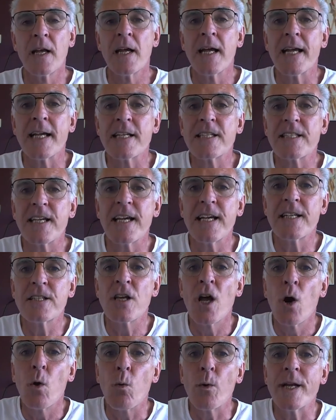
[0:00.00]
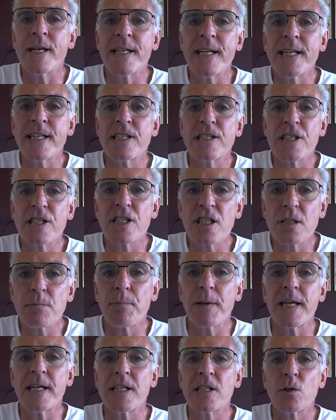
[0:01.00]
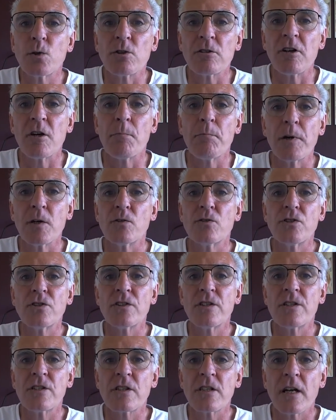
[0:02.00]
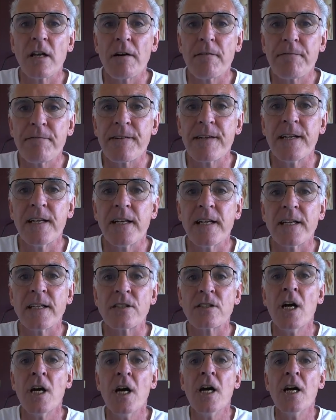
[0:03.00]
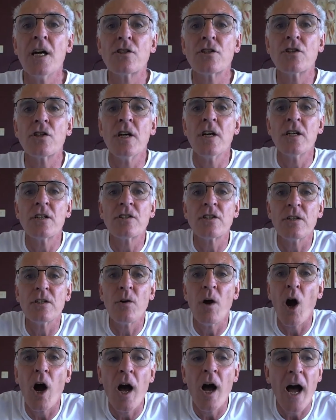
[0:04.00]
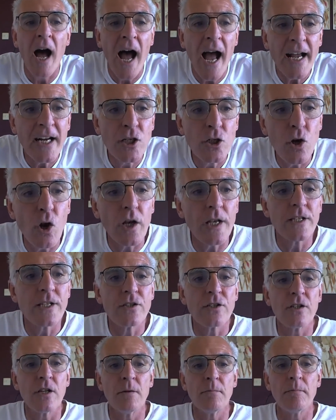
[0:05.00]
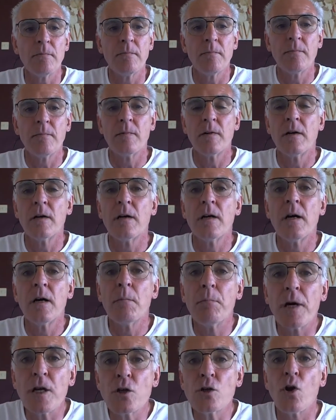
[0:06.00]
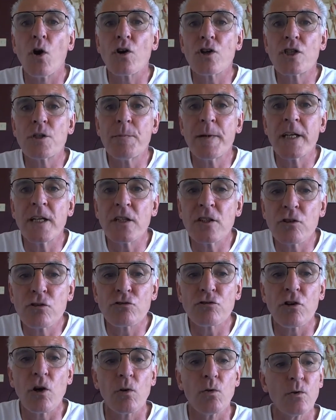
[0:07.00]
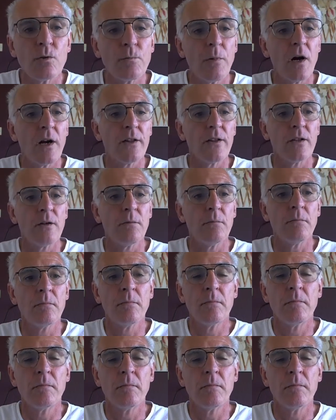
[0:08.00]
He says we need to speak to our emotions and our feelings, to acknowledge them, but not to be controlled by them.